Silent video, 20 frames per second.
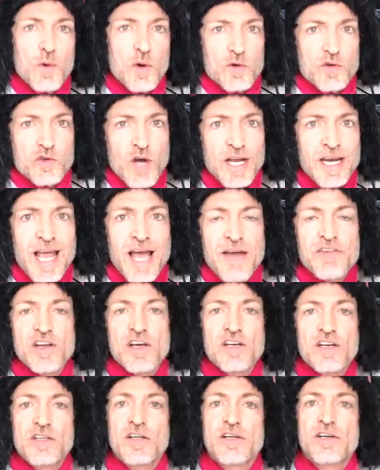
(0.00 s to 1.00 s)
try to have an
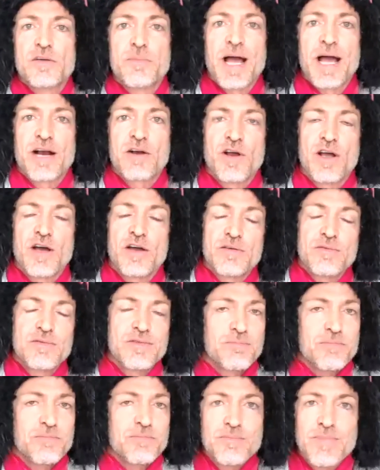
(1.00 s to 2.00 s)
uncluttered background.
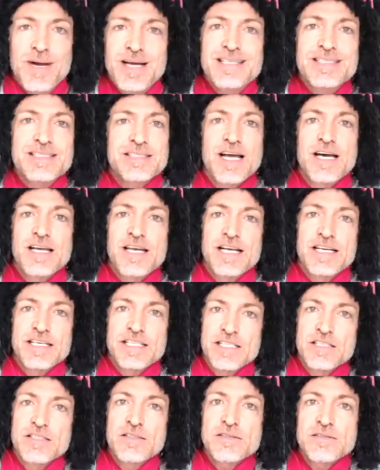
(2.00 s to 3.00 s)
Mine is not
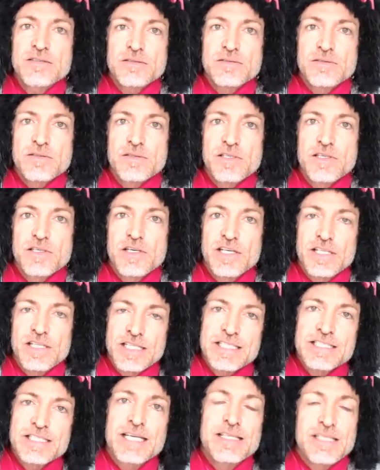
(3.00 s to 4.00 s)
ideal. At
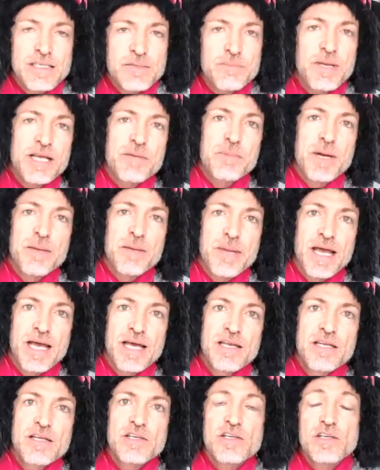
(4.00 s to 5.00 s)
least I did make my
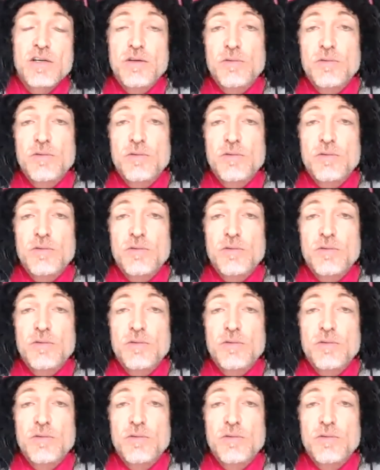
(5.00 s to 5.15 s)
bed.